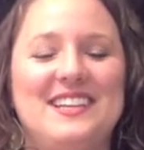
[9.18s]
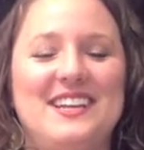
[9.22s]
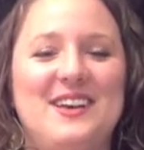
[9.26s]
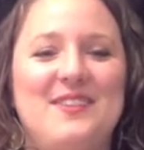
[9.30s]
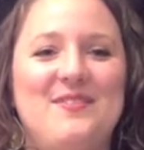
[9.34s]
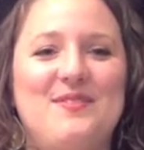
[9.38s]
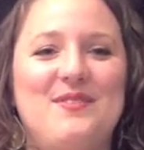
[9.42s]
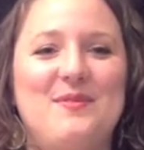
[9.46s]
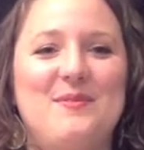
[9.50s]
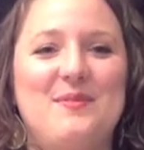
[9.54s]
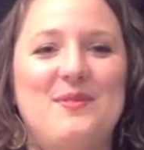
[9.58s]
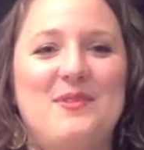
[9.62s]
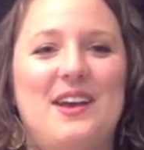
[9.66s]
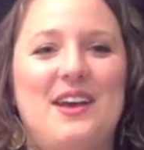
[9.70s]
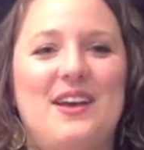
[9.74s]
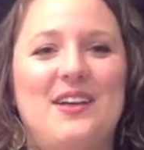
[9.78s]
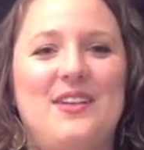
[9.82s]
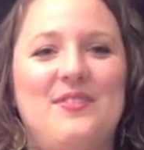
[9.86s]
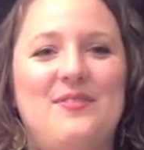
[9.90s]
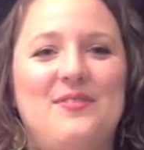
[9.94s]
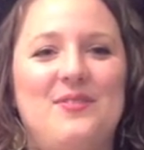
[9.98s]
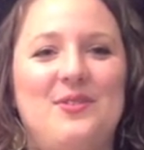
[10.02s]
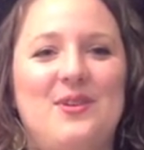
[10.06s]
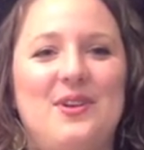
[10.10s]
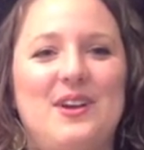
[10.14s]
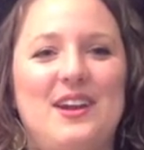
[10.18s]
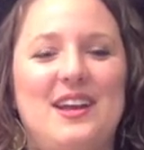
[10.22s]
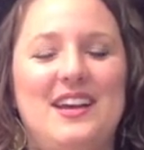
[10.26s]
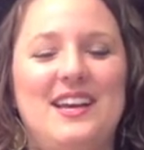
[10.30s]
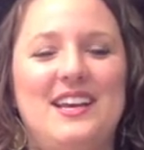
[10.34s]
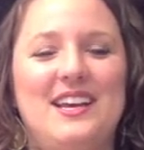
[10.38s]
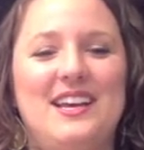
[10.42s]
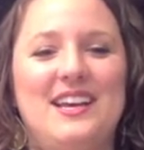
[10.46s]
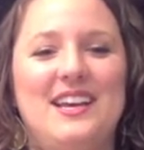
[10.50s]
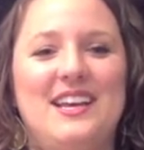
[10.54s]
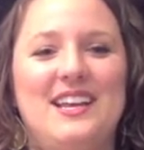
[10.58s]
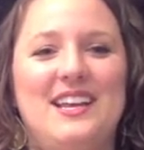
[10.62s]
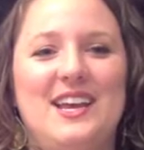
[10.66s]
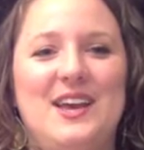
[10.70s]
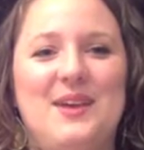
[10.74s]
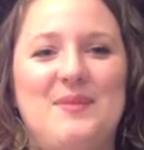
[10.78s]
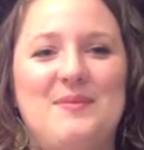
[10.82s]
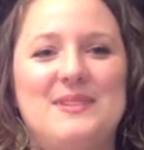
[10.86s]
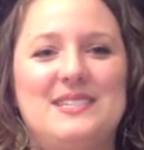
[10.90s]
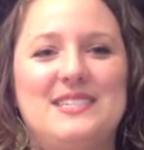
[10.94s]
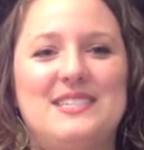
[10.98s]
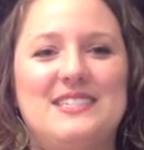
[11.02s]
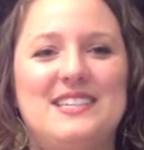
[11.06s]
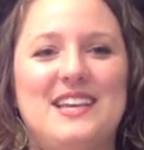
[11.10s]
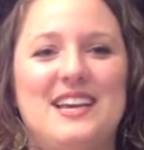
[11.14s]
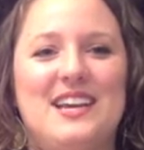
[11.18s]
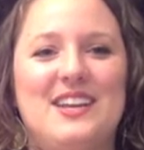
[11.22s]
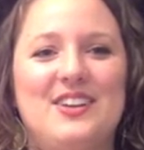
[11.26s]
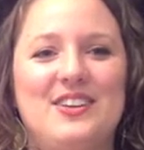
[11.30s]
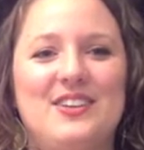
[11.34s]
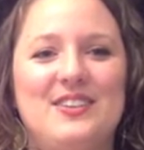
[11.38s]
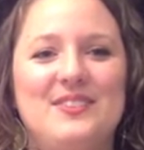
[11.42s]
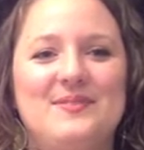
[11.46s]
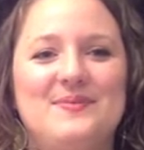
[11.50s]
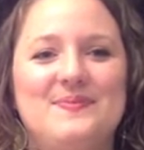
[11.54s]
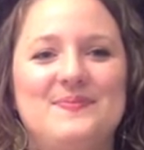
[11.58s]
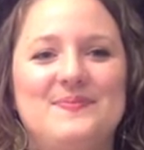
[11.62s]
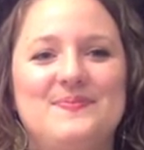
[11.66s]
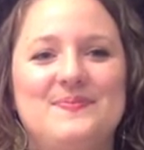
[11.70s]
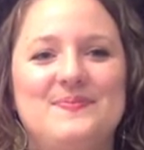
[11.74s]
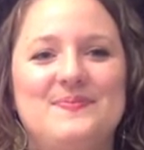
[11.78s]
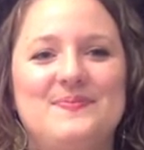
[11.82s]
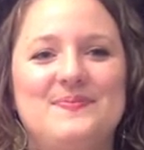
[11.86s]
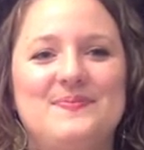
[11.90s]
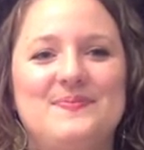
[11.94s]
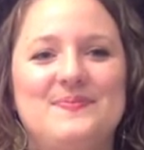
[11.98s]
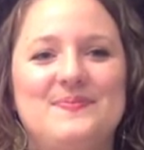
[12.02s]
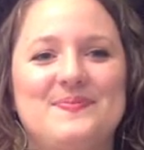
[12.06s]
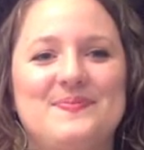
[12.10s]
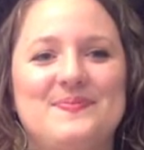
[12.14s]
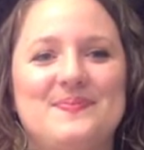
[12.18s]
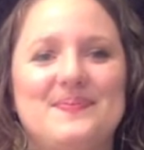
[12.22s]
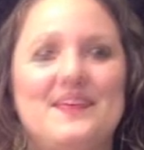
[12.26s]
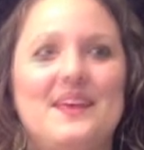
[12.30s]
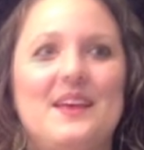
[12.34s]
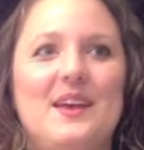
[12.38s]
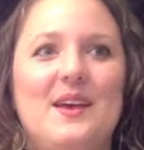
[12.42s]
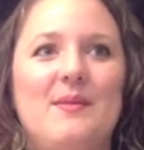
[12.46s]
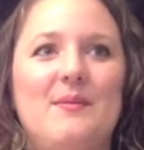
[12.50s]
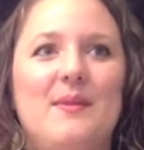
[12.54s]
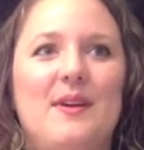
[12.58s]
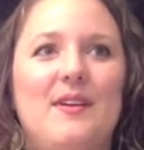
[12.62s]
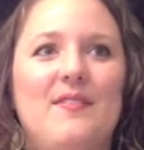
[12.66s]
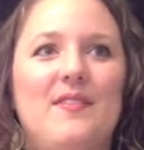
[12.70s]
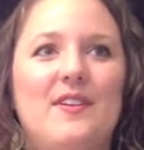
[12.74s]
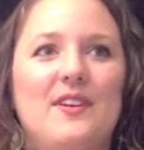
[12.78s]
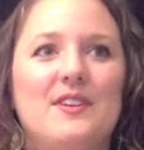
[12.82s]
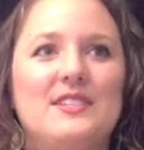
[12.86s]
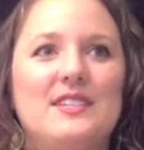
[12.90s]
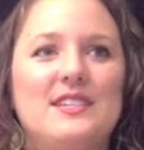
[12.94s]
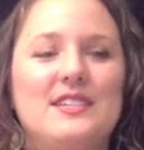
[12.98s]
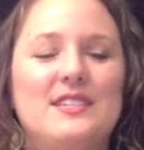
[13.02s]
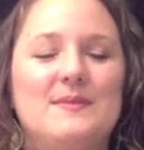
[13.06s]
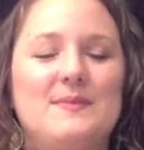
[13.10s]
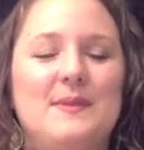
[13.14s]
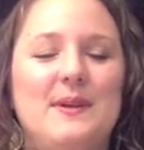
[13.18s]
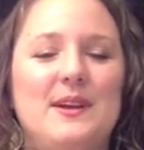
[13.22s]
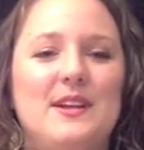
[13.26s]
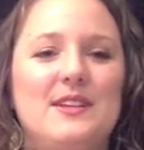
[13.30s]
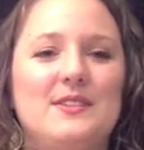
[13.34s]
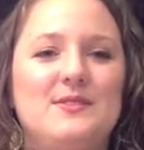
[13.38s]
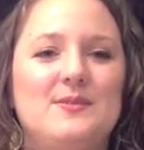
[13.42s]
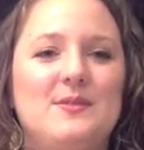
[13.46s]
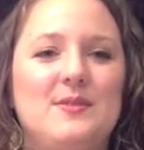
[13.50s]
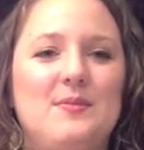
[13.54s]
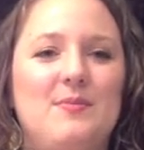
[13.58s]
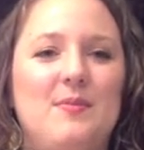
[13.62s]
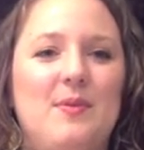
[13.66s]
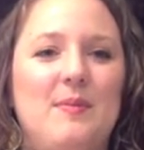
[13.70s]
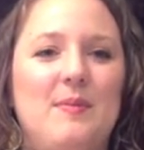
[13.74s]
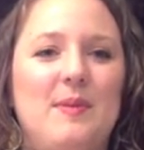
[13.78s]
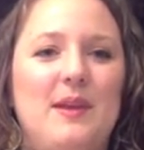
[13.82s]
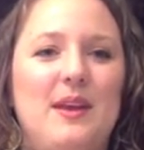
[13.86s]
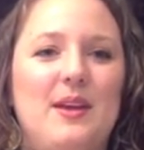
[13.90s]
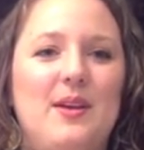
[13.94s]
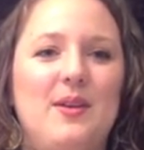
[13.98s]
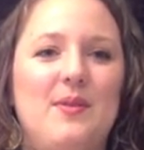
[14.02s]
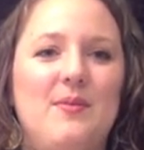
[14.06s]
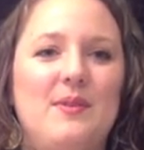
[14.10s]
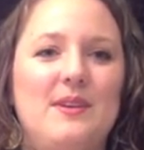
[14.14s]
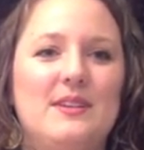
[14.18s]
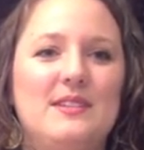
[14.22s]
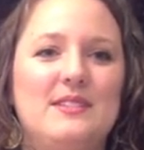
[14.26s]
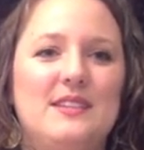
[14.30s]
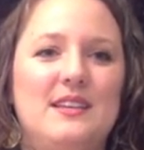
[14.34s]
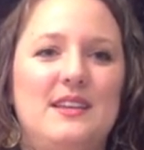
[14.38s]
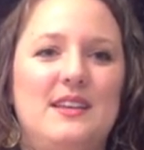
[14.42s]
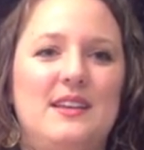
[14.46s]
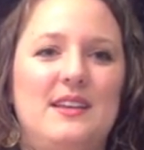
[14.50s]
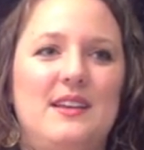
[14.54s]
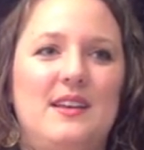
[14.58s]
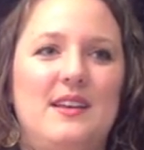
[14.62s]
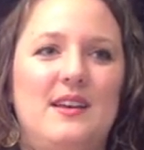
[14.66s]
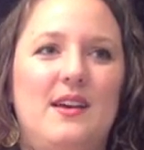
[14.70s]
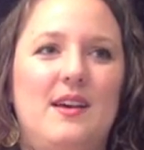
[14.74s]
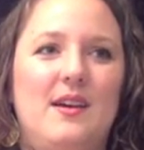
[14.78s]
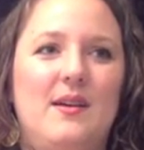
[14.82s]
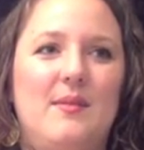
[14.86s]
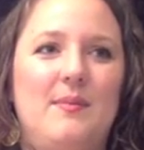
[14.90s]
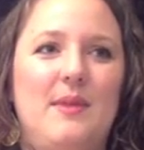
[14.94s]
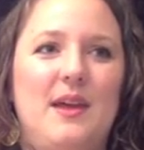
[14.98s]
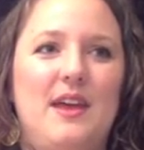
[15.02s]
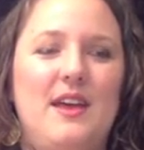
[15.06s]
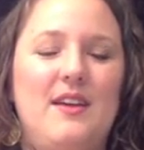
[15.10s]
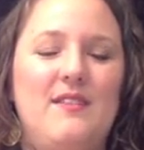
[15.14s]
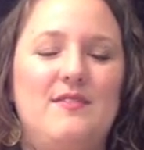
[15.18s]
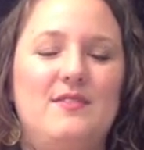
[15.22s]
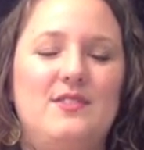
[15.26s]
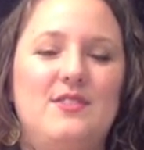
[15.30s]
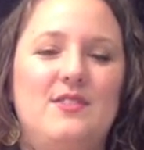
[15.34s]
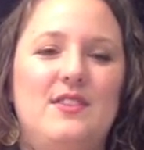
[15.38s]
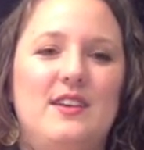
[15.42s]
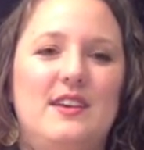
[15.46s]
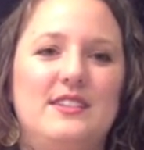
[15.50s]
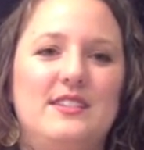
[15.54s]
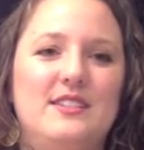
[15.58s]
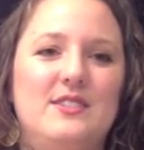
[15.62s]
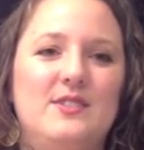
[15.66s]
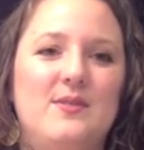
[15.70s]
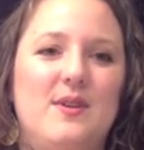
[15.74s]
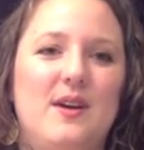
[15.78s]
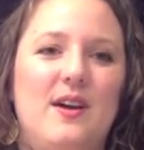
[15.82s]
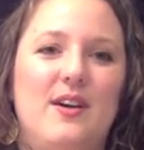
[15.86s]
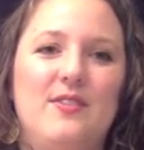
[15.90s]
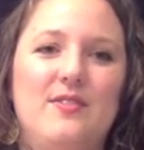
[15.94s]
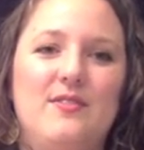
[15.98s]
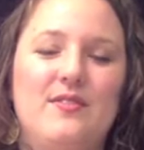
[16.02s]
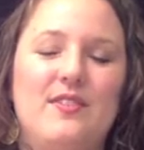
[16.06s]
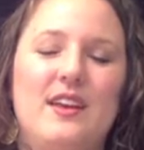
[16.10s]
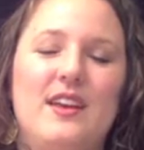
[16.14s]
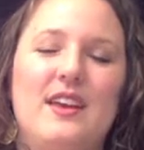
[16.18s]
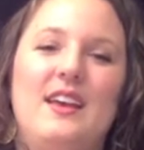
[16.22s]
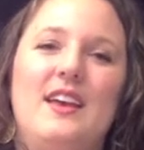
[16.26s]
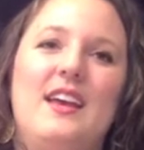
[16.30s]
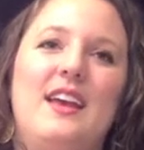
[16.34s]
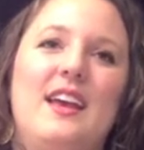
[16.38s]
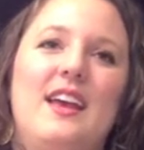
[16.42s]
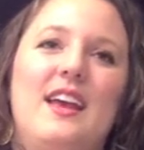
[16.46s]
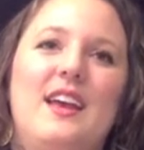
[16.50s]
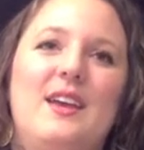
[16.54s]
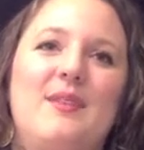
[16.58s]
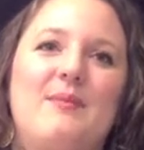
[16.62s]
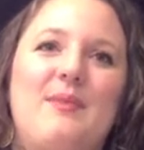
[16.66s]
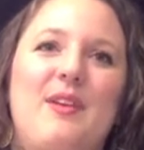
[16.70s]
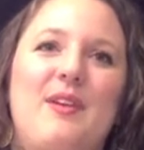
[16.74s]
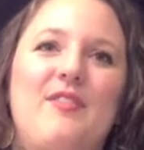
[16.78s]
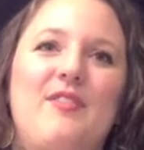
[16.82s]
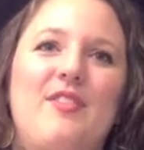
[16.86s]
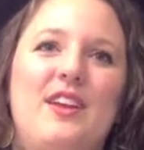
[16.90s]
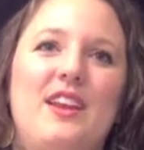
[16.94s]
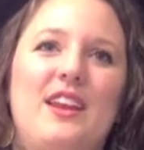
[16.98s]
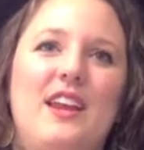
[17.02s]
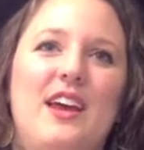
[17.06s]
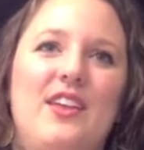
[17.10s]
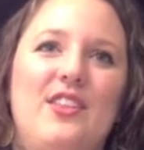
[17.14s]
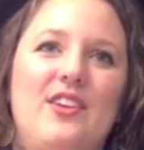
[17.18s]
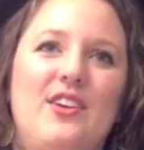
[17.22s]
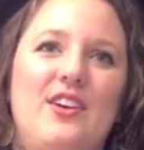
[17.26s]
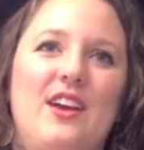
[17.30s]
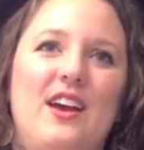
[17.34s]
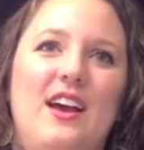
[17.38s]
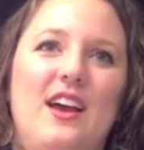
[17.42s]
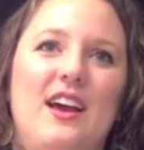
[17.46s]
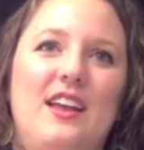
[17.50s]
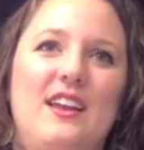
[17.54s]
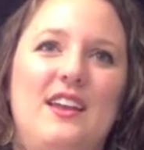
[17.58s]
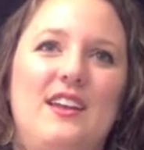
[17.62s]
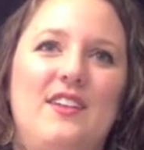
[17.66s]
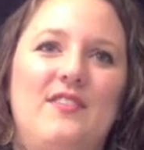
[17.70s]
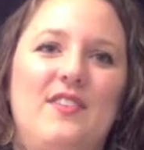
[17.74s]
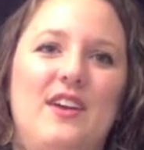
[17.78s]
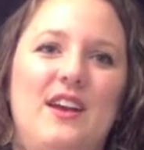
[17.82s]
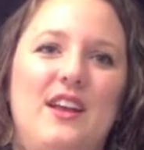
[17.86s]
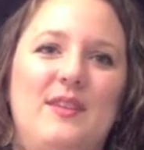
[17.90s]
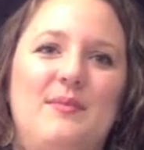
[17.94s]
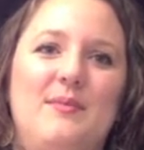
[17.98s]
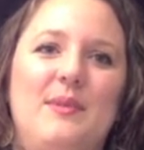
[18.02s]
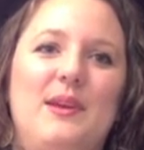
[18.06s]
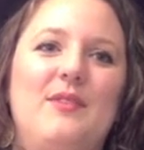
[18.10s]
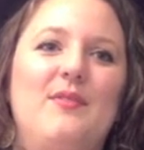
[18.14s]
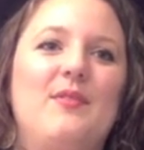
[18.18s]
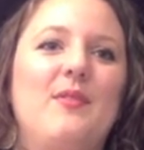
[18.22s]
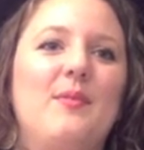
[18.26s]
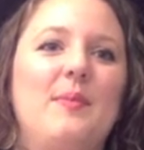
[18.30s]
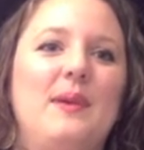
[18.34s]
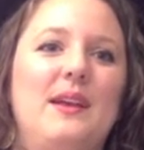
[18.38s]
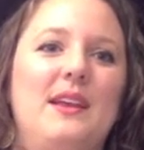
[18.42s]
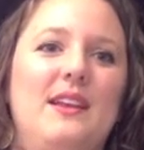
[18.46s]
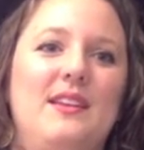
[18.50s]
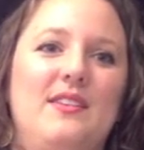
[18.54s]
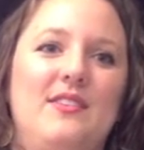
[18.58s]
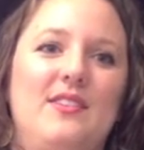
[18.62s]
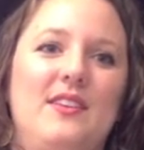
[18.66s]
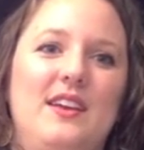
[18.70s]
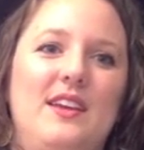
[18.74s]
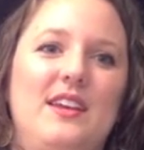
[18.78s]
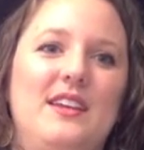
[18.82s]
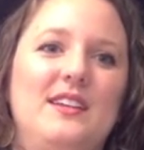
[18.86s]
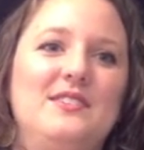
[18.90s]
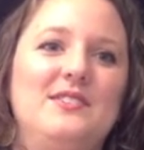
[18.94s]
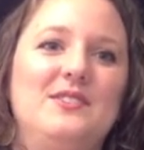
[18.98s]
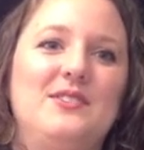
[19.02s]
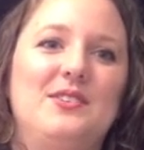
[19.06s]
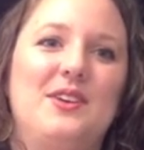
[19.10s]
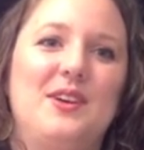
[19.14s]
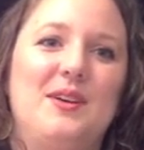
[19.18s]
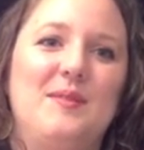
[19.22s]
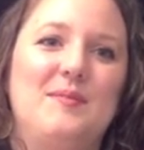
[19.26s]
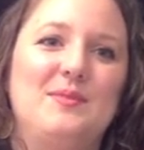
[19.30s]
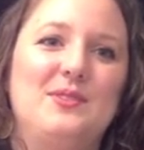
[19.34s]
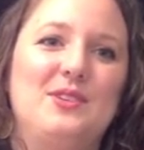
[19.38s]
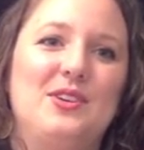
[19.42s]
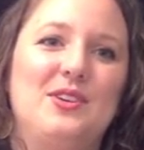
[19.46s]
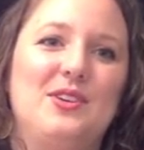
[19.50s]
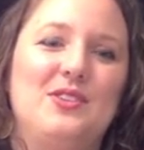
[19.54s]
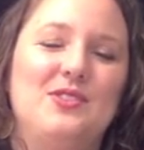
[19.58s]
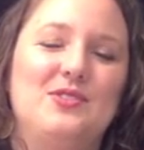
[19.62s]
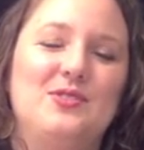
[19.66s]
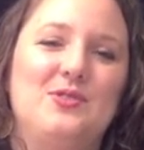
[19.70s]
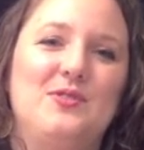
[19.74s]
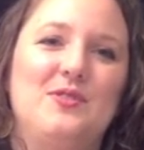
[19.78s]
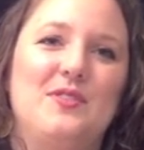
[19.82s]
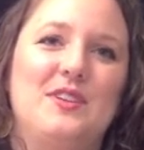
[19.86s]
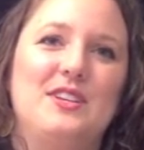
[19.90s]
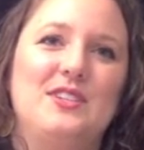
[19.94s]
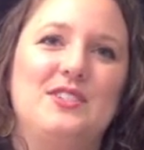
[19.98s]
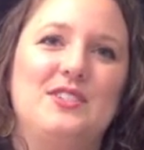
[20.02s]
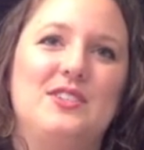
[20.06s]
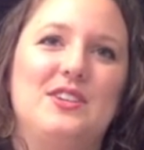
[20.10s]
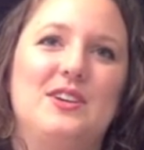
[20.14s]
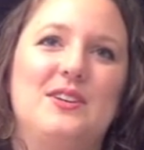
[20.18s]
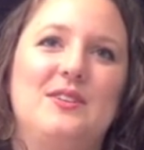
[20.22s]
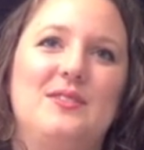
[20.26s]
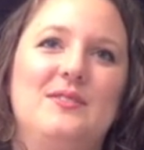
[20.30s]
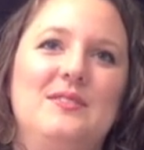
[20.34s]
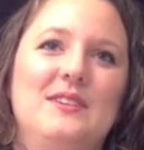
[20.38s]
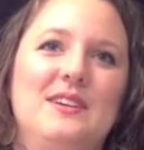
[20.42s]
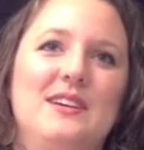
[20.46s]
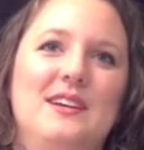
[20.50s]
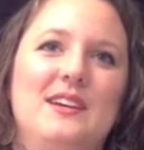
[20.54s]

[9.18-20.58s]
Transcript: I'm from Ocala, Florida, and I'm a designer. My first experience with Premier was in May of 2012, and my friend Heather had invited me repeatedly to come to her jewelry show